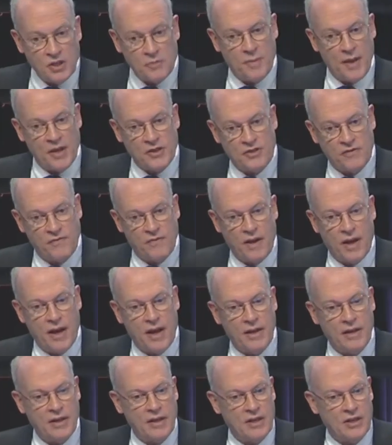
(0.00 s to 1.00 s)

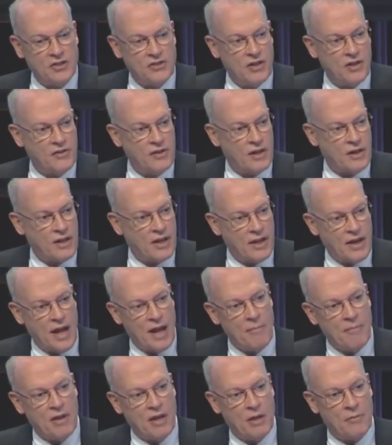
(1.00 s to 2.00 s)
specified is that there
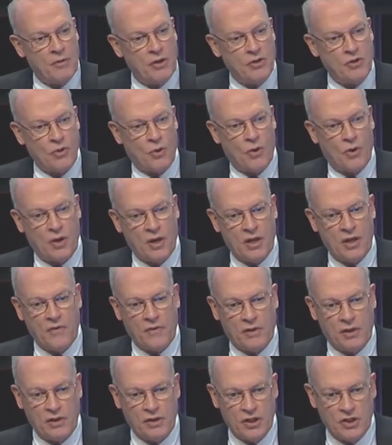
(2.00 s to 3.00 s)
cannot be a majority
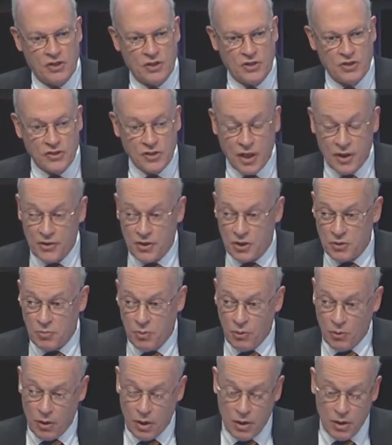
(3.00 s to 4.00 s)
of clinicians on this
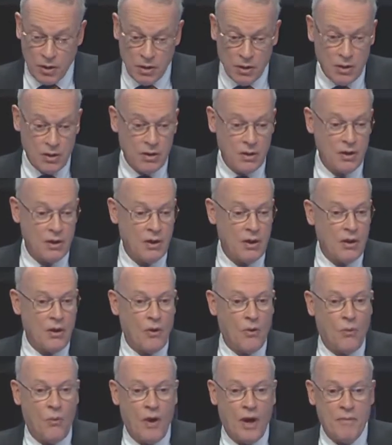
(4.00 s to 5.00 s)
board.
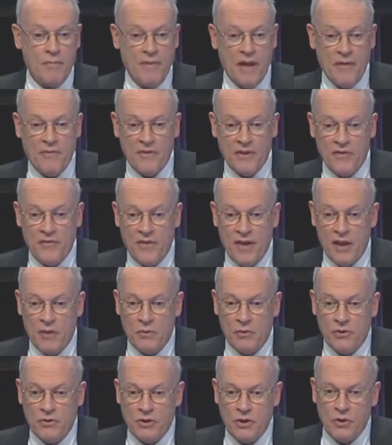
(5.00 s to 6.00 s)
What method they
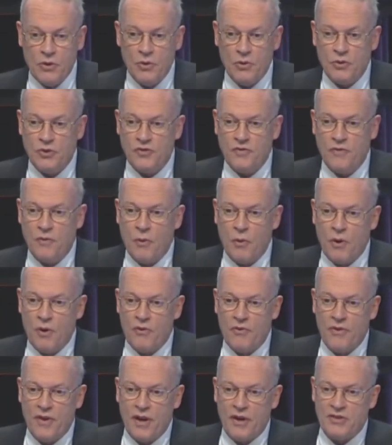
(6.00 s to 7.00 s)
will use for
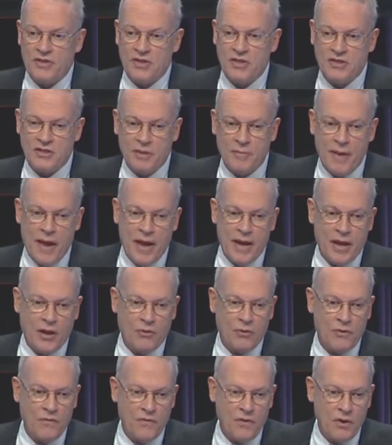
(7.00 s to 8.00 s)
their
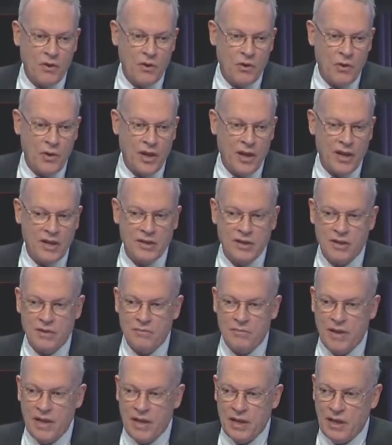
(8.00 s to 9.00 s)
systematic review and
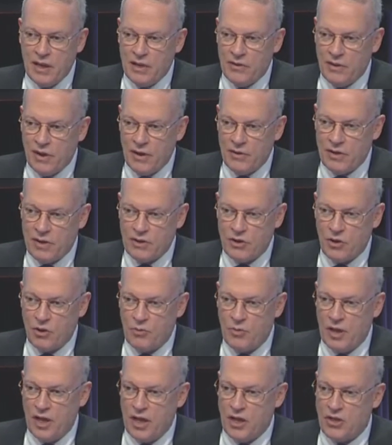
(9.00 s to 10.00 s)
making their
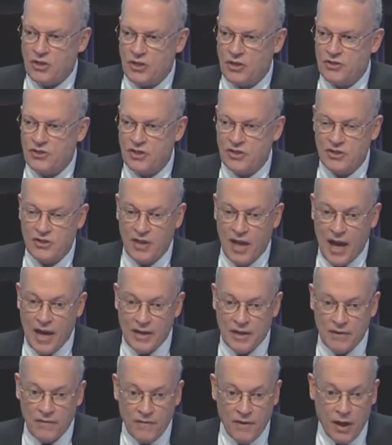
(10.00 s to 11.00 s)
determinations is
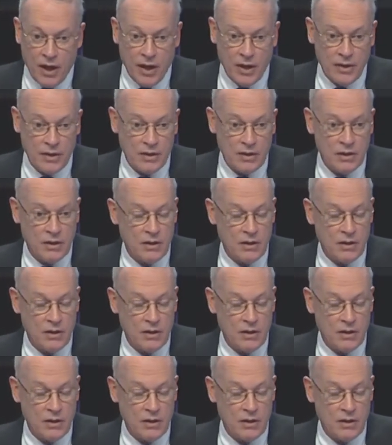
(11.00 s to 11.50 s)
not defined,